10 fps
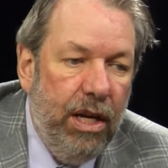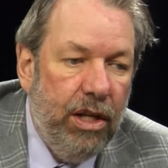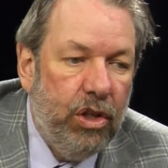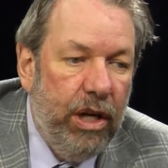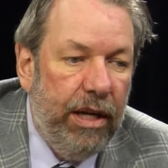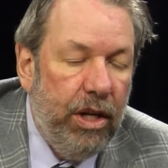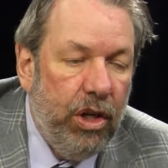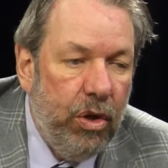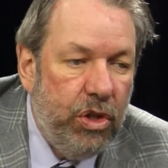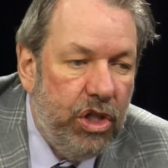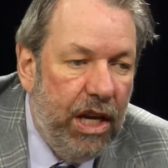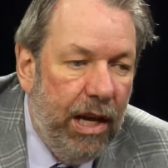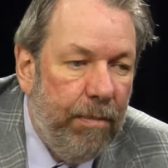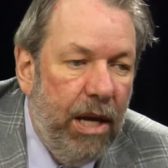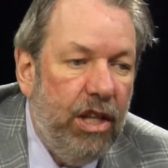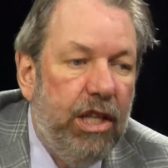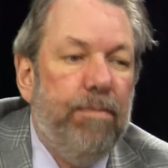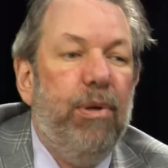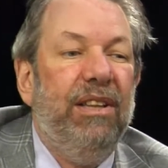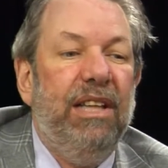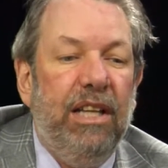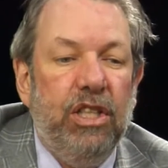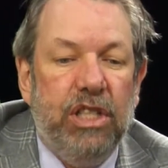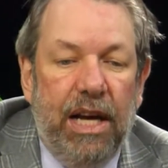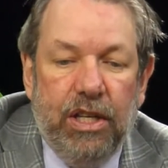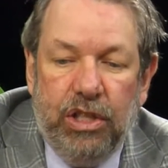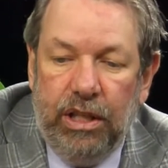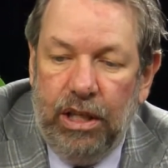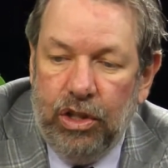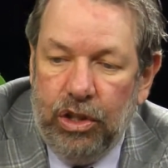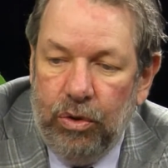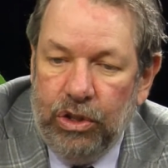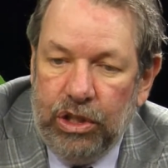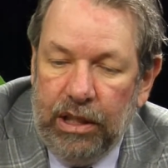and try to use them to politicize the issue instead